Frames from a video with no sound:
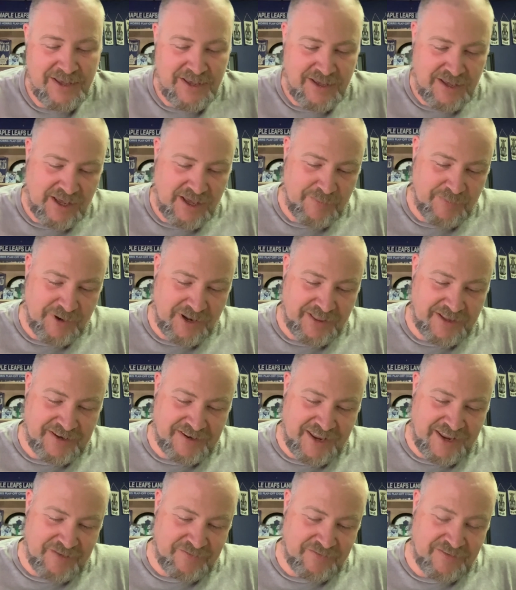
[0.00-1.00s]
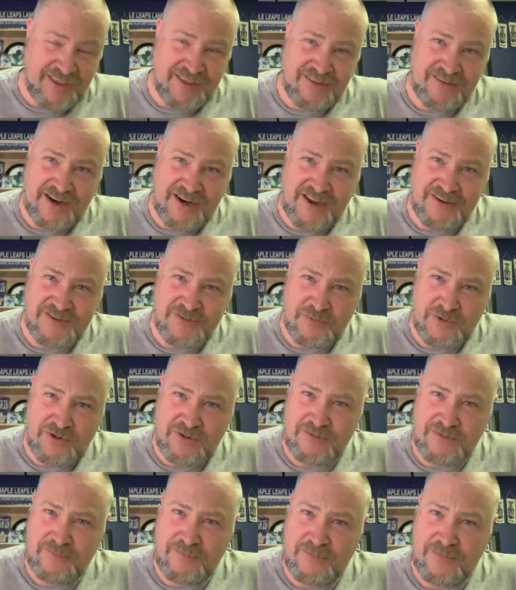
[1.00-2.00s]
But I like Nathan
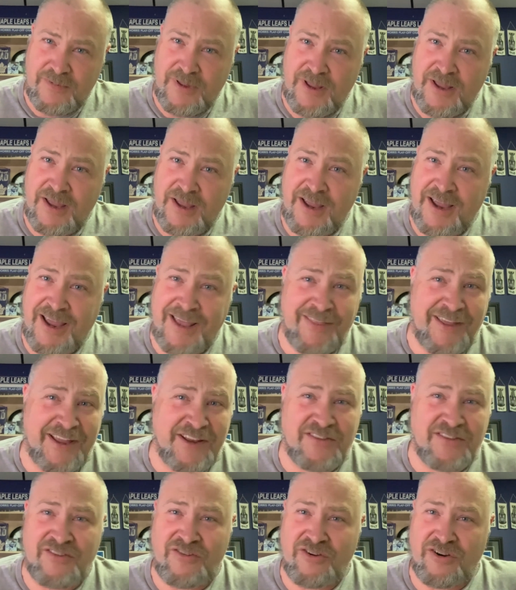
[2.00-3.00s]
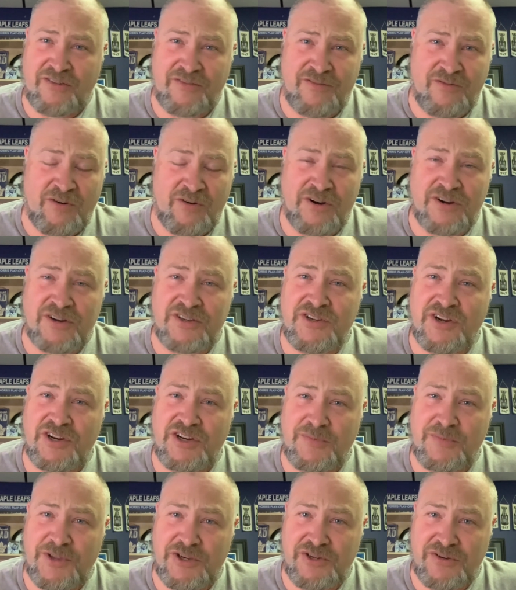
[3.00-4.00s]
Aspinall. I like
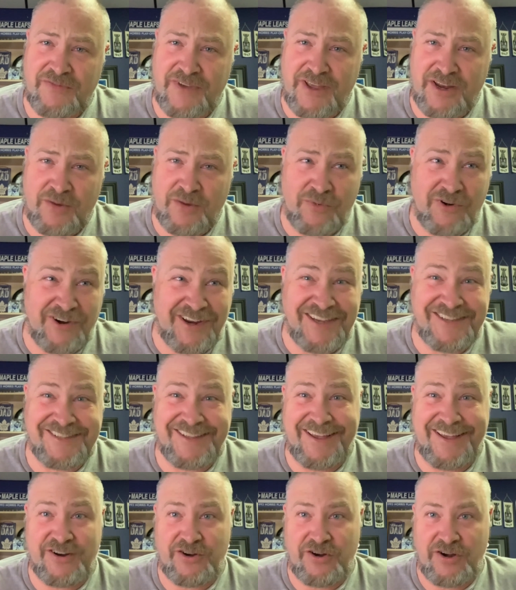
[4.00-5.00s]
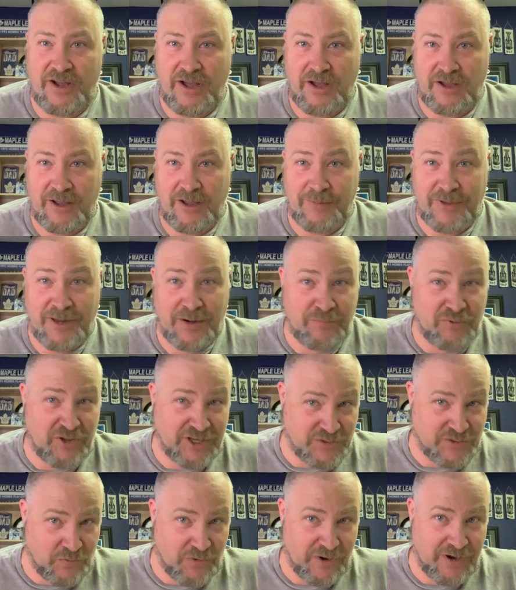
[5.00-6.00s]
Dimitri Vandenberg. He's the underdog. I'm getting
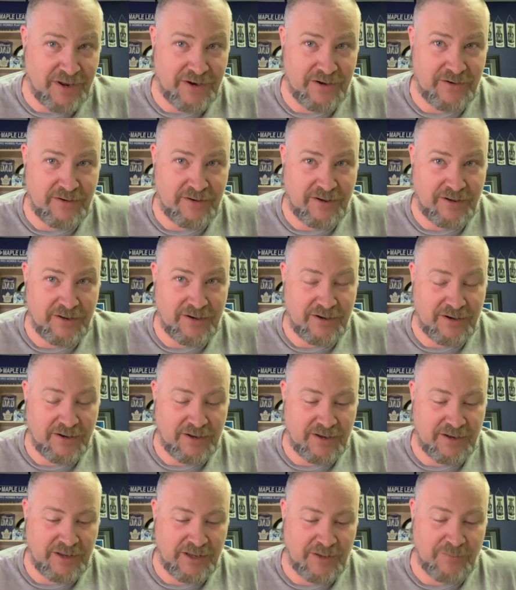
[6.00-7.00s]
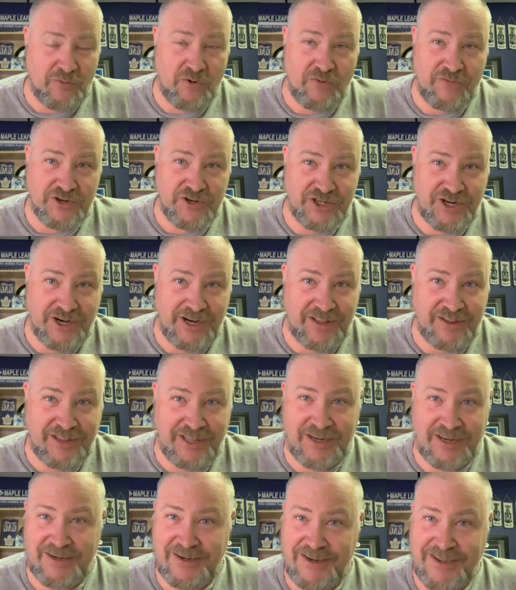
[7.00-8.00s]
plus 100 on him over Johnny
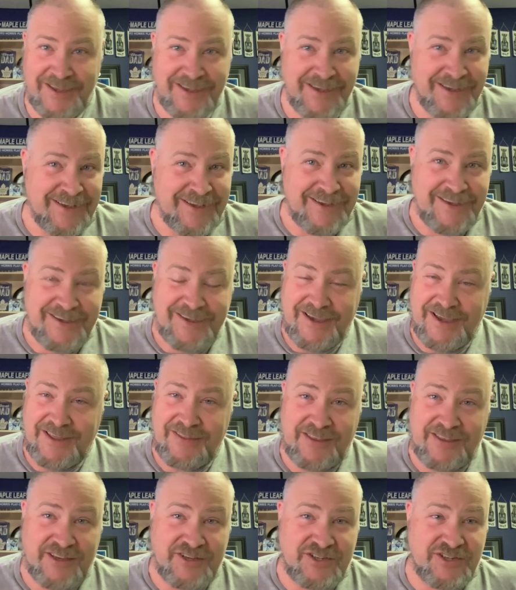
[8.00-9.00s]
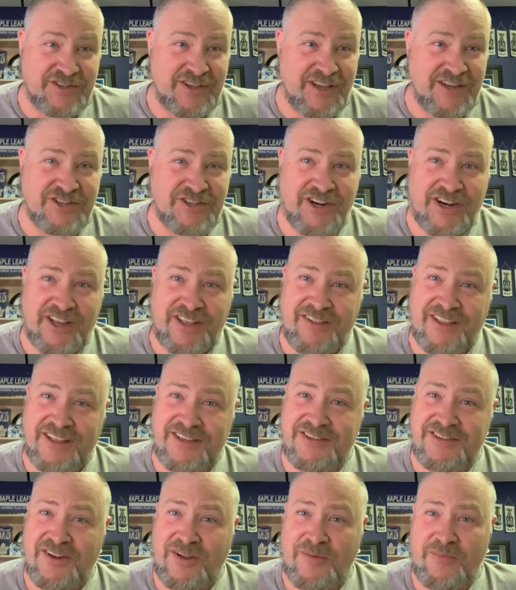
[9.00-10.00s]
Clayton. I think he's just got Johnny
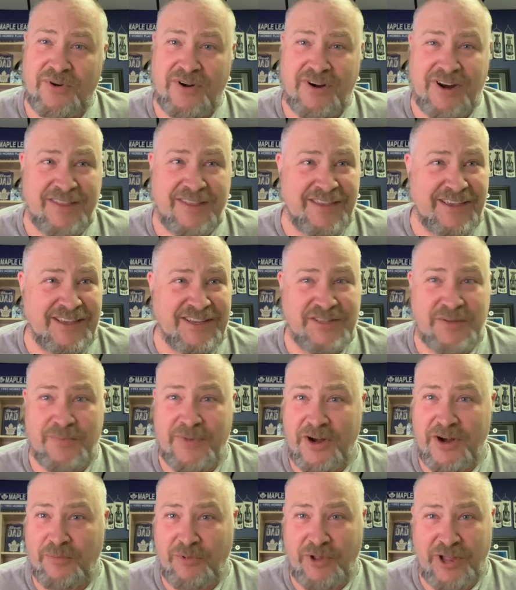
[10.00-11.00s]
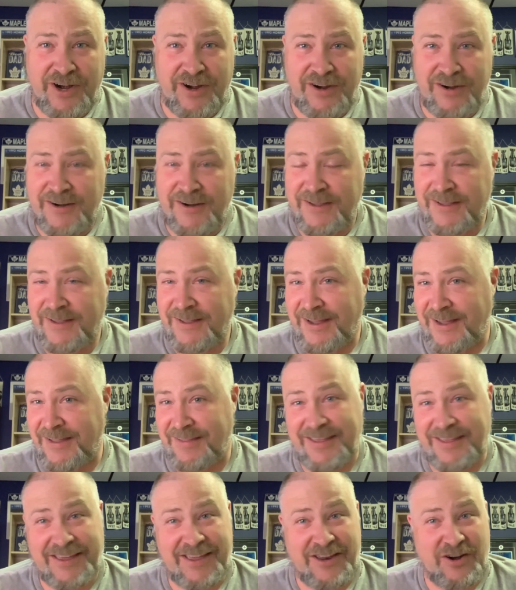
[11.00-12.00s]
Clayton's number. I think he's the better player. I
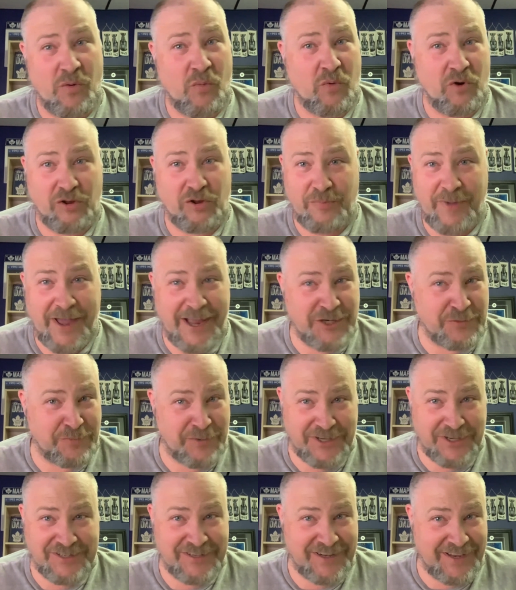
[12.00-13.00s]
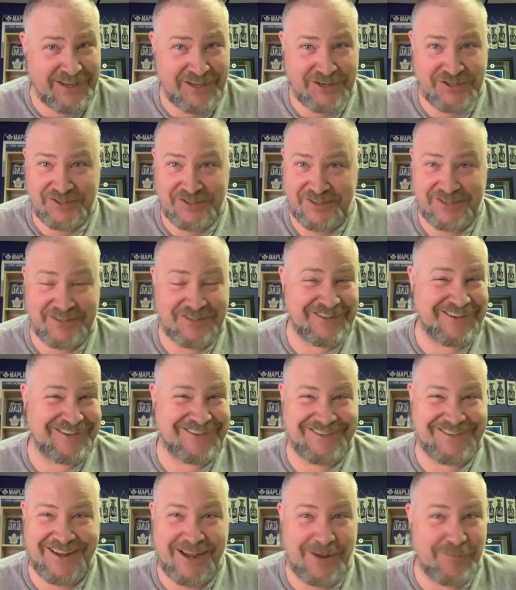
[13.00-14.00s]
think in a world match play stage, this is
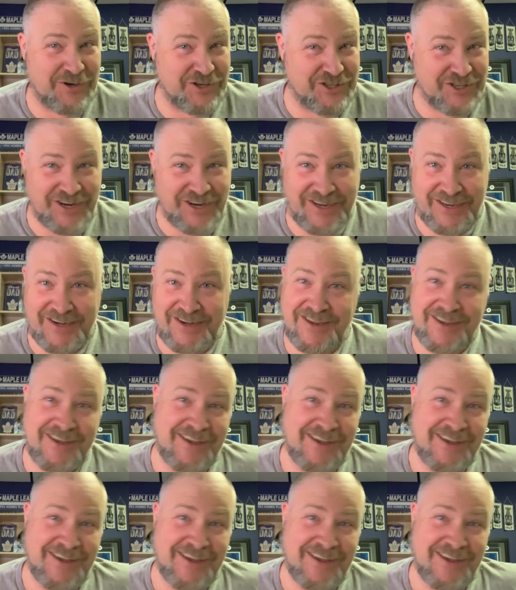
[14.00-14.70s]
his time to shine.